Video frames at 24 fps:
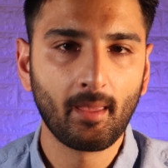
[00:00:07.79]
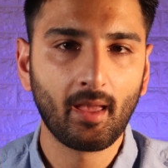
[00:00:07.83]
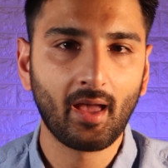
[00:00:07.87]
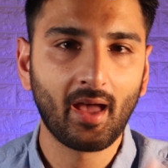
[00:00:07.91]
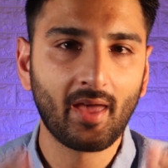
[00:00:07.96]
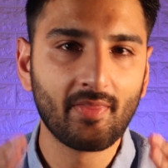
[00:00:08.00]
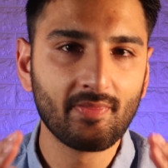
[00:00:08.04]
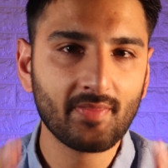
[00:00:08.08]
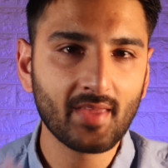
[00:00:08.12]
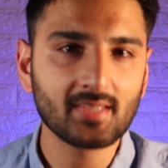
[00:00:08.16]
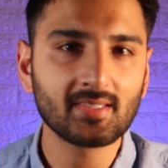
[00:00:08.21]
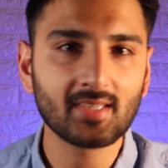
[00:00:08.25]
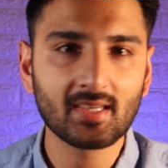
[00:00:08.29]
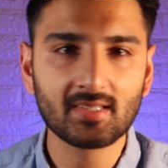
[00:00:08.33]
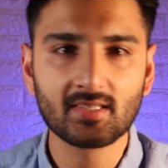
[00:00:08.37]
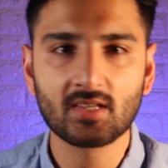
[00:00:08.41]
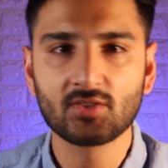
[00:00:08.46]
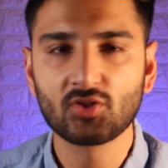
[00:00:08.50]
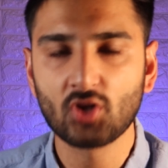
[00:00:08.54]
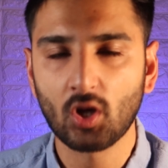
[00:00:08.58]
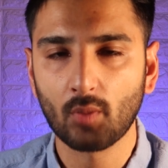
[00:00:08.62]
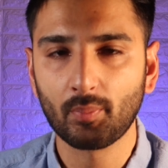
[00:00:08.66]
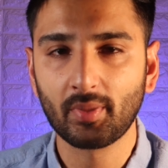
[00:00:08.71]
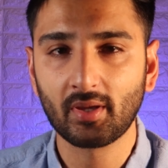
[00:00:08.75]
And this is the
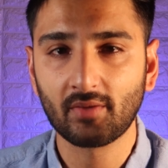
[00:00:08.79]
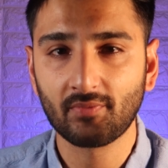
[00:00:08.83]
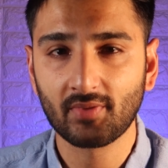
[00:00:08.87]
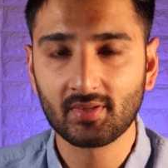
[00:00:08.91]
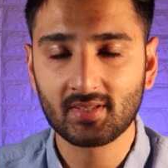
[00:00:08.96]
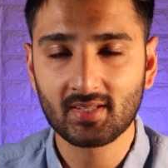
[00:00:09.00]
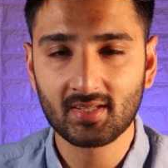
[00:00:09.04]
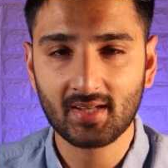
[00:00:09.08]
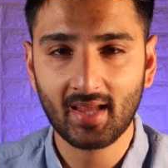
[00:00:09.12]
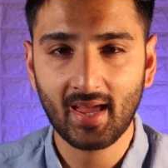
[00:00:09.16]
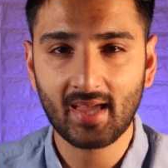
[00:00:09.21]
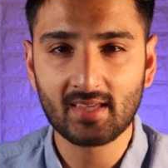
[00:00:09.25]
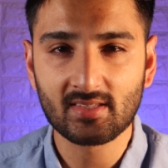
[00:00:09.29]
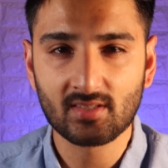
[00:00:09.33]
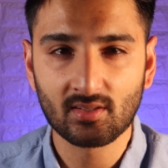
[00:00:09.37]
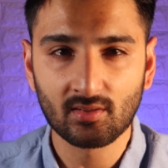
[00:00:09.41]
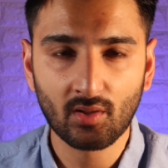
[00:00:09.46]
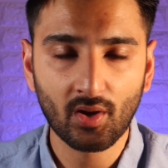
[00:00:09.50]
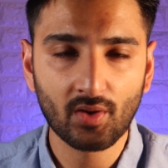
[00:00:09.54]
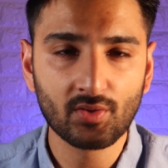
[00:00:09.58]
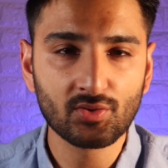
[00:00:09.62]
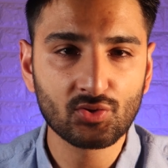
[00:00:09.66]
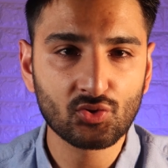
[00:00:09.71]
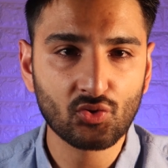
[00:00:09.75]
topic for today's
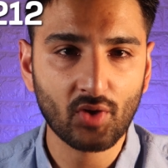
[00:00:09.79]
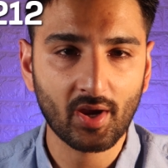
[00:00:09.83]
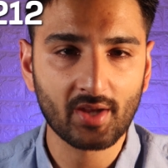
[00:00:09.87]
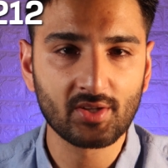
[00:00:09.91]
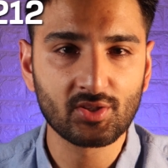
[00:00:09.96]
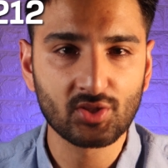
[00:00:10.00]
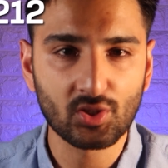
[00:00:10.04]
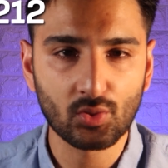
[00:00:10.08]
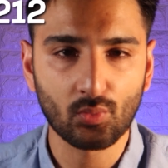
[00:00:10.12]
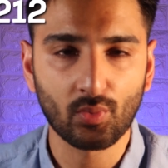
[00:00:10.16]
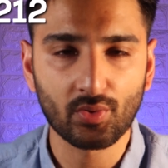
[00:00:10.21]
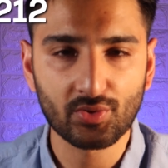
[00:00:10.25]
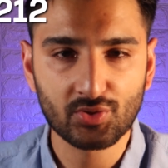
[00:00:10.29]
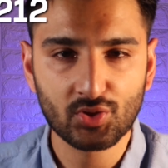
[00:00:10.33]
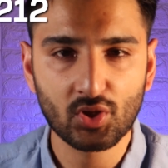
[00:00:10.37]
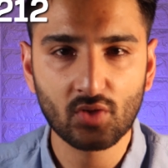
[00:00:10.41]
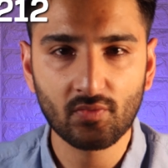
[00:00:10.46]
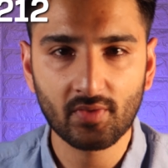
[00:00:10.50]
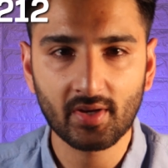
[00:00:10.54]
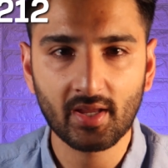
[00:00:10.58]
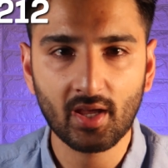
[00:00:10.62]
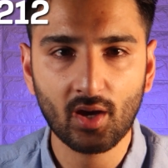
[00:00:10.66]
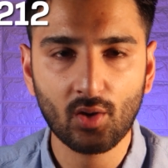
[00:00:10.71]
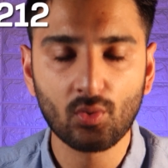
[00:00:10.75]
Learn Trade
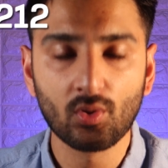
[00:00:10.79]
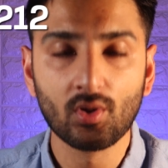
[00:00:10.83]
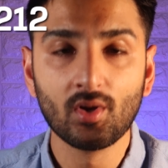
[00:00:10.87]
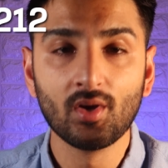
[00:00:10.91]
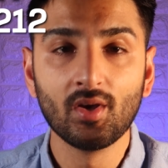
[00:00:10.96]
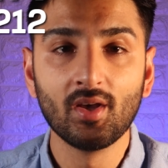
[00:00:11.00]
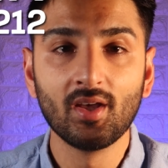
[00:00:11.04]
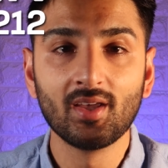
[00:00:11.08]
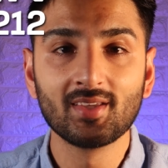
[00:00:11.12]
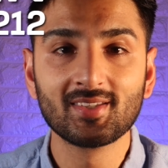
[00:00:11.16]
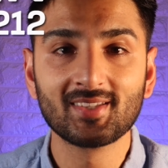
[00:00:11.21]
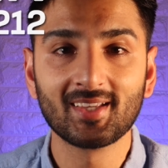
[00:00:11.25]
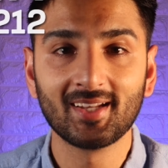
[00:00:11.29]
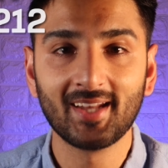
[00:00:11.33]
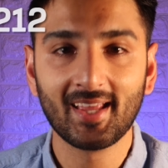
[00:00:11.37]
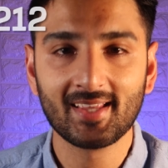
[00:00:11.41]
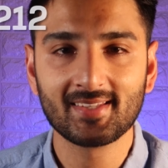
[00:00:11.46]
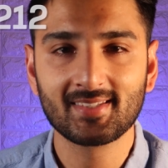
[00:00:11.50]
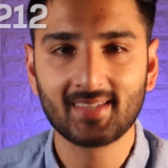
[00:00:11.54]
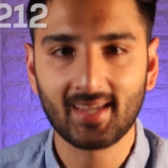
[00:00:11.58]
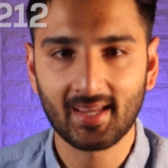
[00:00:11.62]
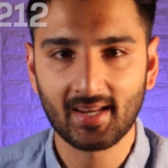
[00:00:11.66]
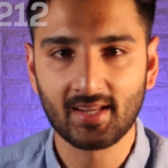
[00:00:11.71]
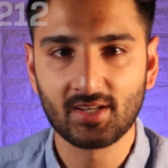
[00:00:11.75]
212 video, so
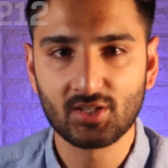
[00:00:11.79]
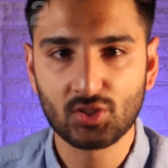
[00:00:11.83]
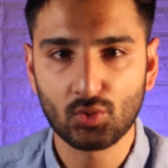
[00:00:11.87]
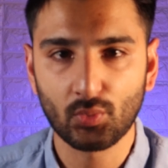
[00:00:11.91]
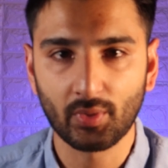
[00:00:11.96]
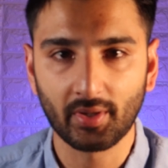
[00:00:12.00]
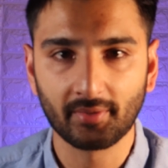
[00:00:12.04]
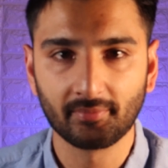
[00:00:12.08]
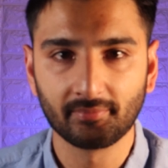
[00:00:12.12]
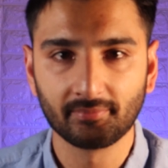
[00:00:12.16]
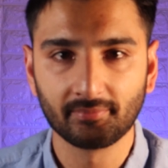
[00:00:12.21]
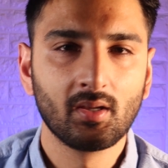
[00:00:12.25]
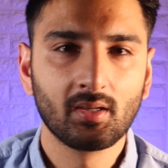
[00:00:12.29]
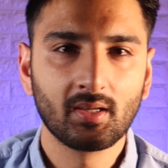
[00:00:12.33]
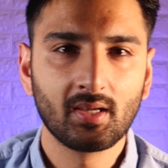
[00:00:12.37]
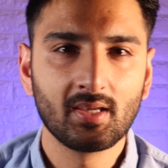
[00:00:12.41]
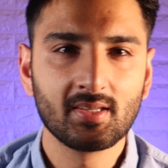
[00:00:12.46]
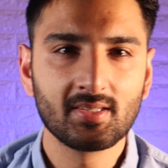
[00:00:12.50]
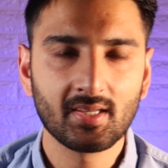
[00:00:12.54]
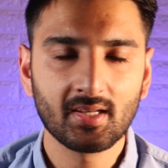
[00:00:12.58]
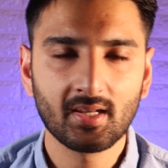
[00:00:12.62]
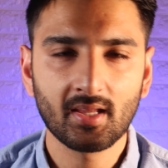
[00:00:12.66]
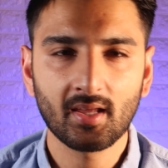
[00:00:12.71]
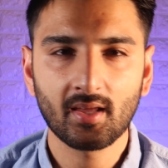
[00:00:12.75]
let's get into it.
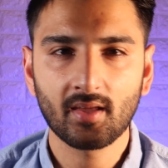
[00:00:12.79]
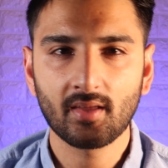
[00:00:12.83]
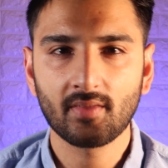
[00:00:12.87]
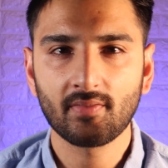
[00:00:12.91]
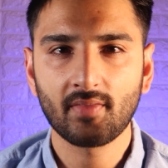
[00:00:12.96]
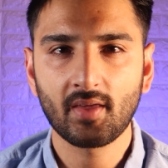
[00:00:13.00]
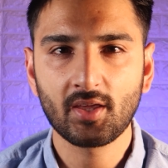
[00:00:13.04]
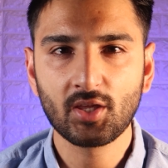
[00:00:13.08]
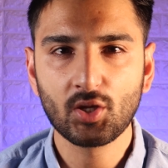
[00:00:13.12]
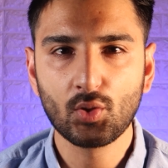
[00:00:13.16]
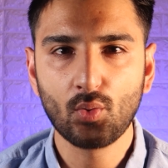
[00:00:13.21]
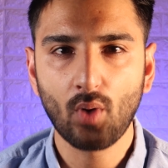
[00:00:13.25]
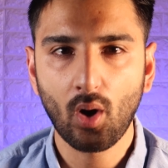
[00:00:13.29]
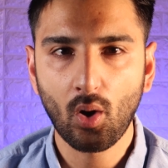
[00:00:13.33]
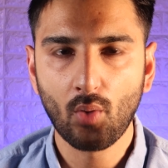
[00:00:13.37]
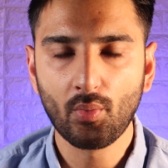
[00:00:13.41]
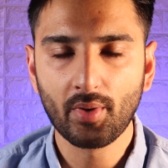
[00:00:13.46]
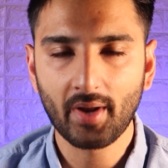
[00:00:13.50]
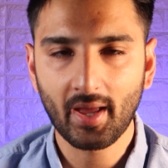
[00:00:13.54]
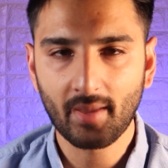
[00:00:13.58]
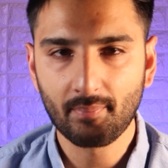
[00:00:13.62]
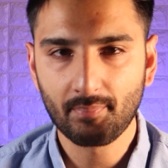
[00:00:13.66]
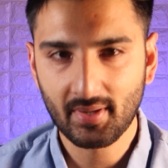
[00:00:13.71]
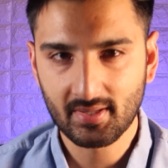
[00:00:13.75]
Consider that you
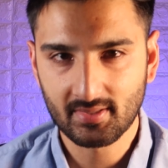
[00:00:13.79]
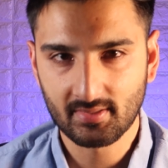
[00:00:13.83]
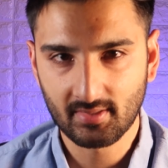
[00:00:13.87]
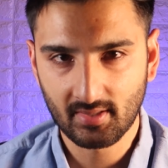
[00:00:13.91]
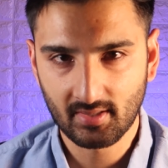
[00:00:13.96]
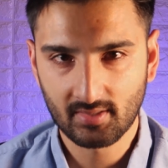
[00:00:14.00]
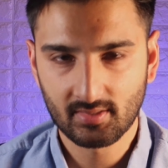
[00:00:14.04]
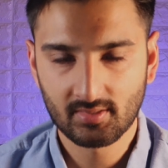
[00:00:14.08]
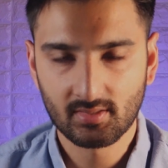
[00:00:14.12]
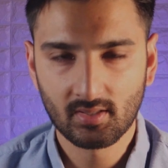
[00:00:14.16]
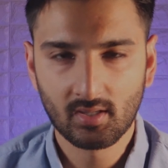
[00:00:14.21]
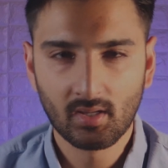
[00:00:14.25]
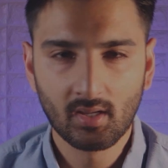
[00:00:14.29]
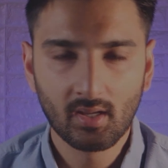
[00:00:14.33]
own a business.